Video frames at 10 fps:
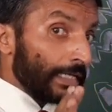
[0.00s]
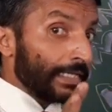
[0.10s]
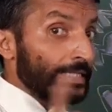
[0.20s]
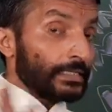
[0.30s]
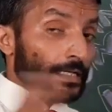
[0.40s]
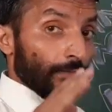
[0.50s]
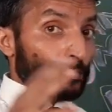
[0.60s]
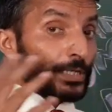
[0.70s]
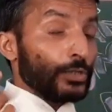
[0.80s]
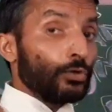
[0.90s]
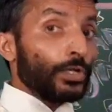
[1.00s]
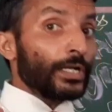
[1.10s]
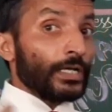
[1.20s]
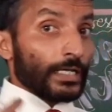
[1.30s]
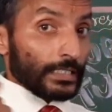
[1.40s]
any
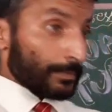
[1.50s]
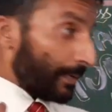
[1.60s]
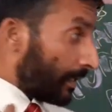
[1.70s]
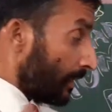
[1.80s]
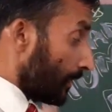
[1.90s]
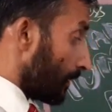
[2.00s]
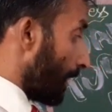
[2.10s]
particular spin,